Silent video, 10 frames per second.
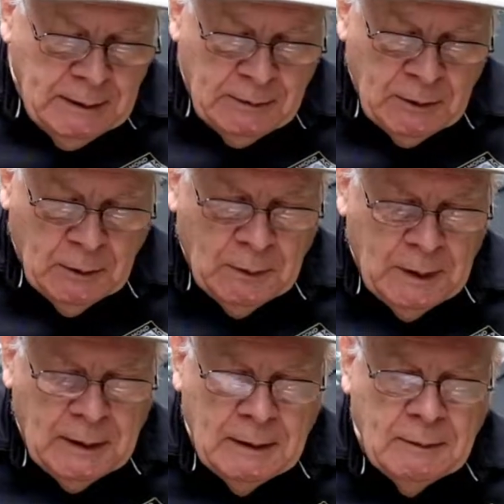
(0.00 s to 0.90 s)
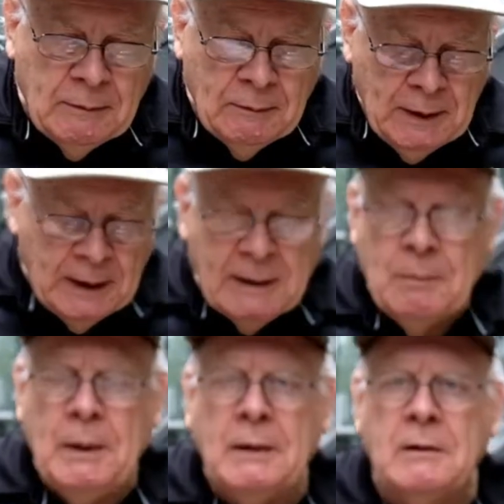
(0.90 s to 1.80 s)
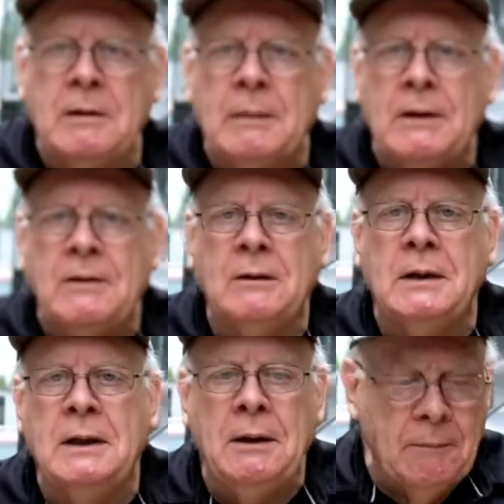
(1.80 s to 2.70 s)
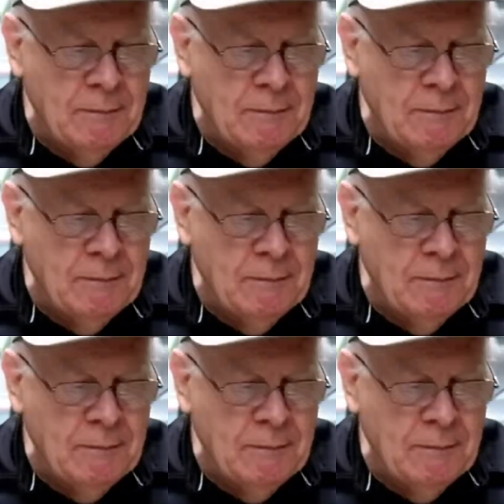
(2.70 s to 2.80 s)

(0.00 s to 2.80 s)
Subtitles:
so when I compared it to my Silky,